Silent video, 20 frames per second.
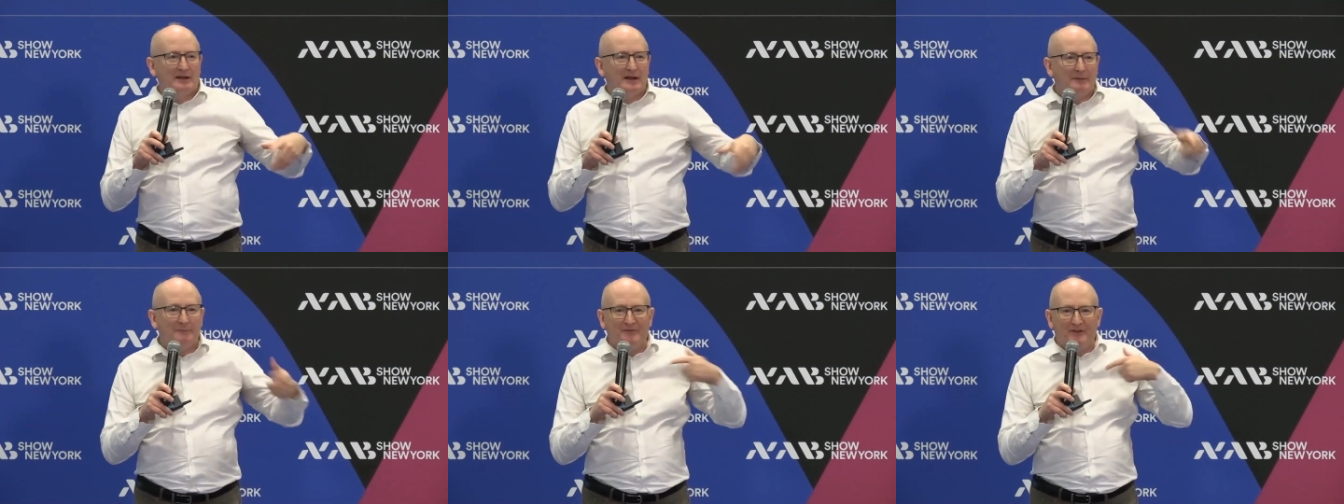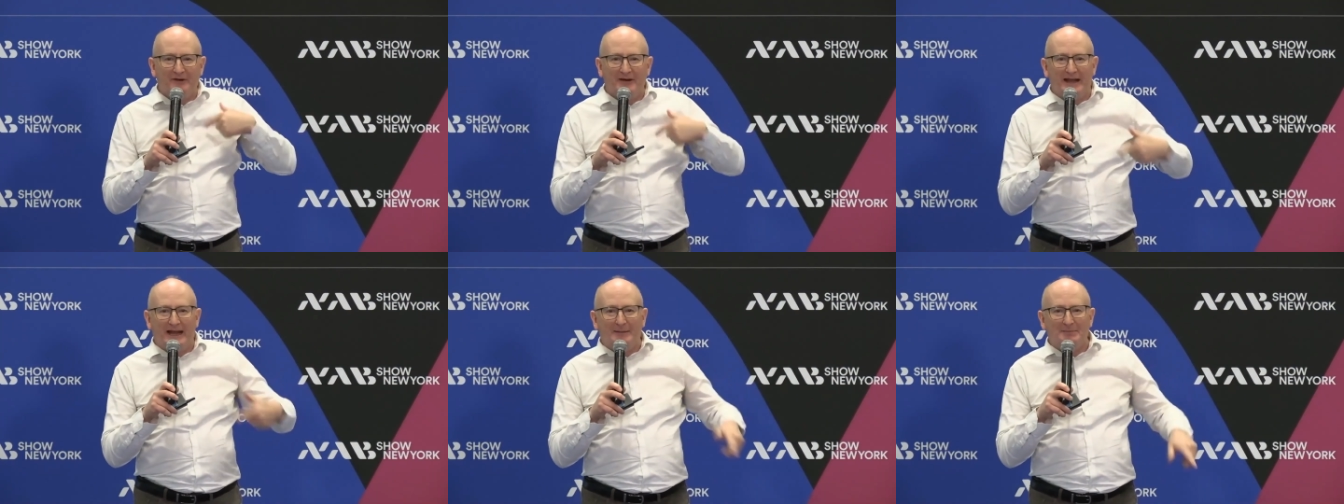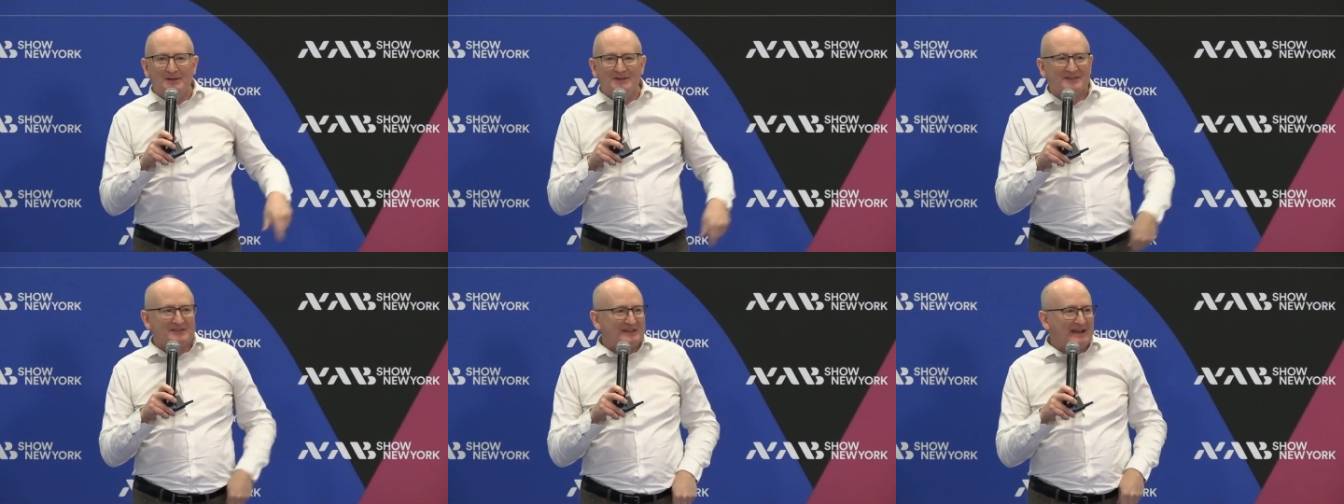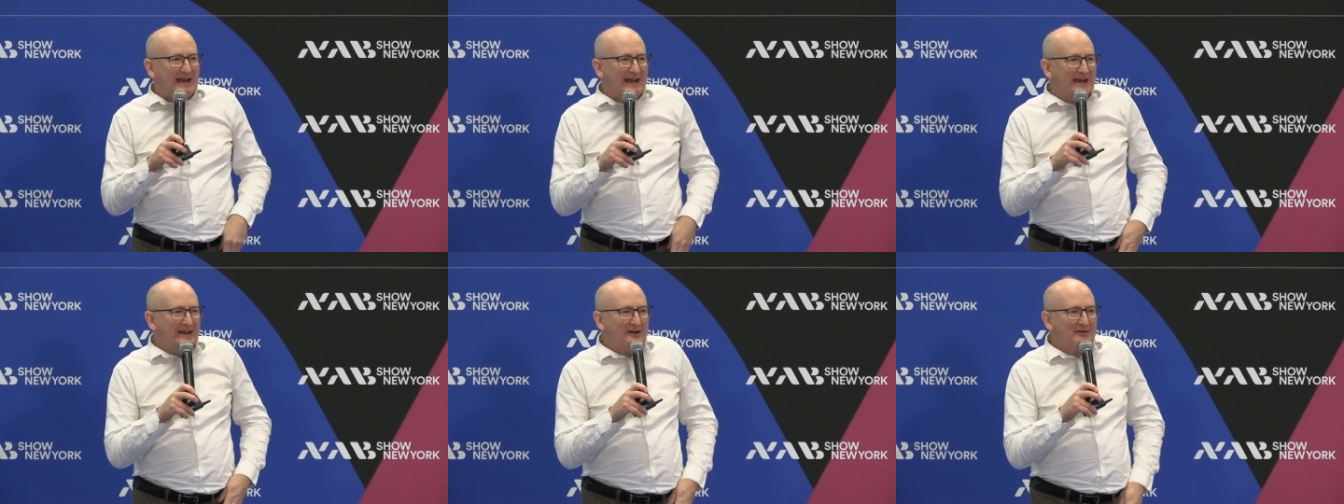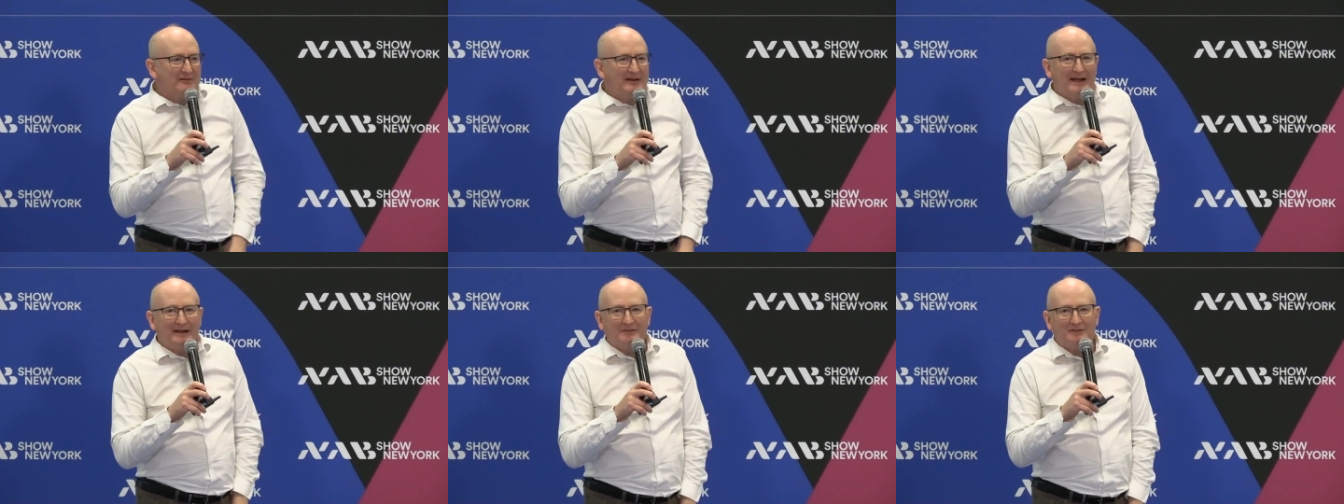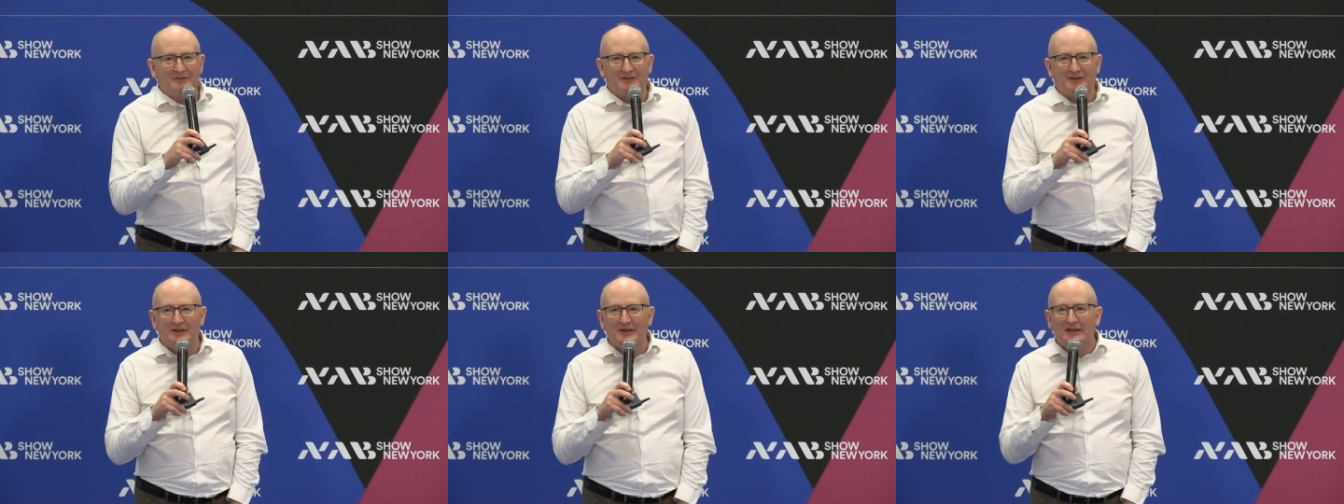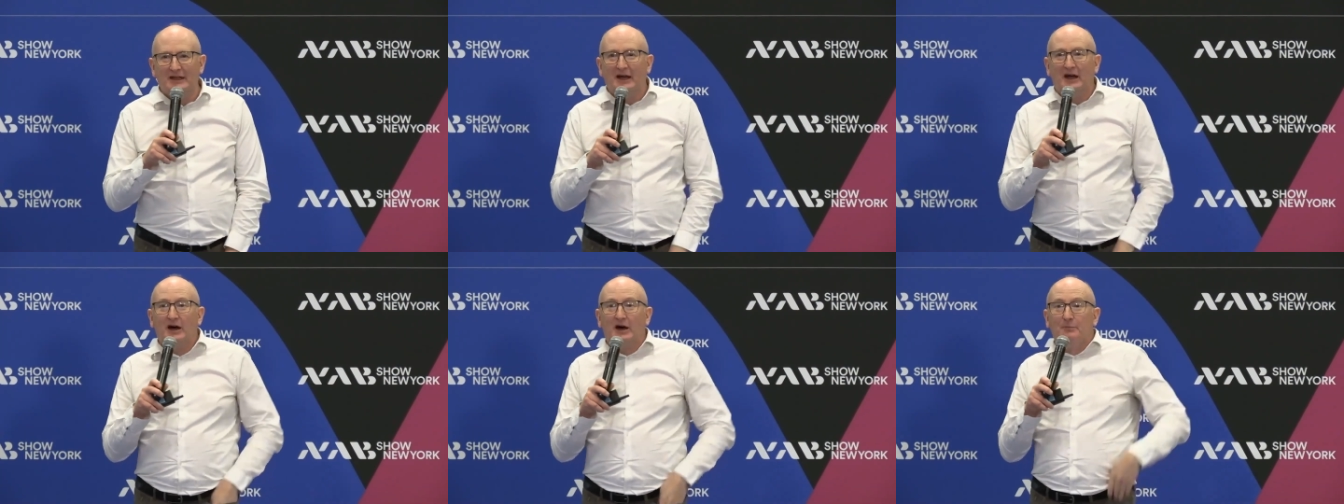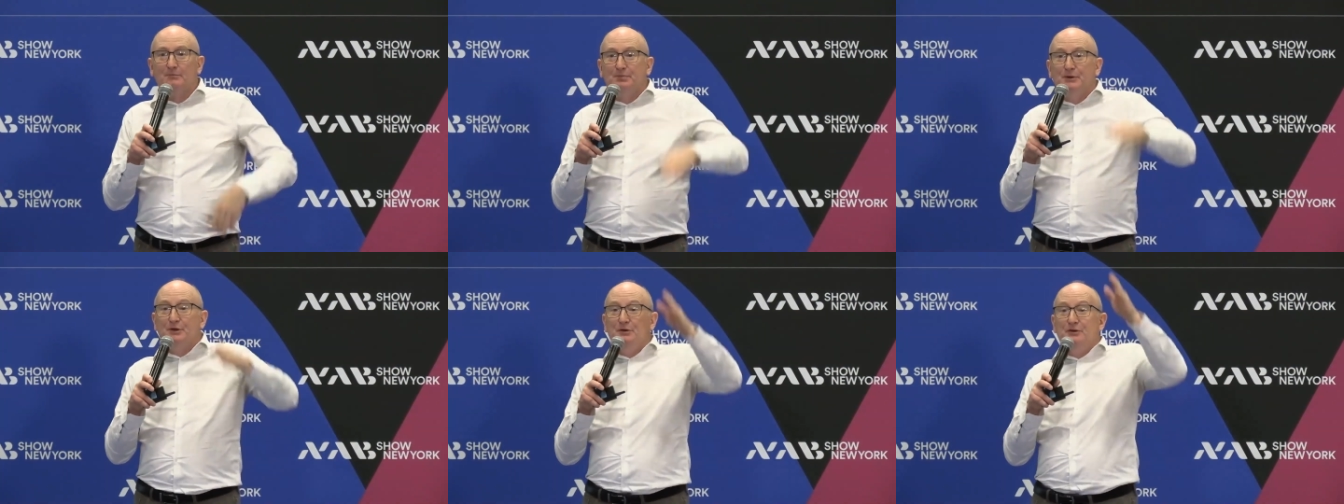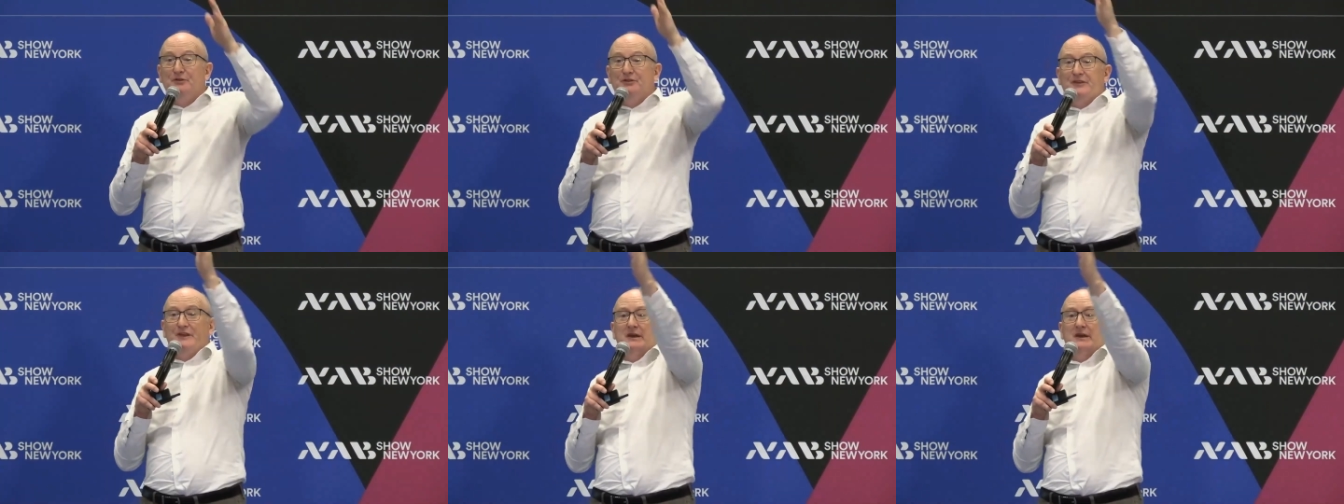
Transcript: I'm very happy to hang around our booth.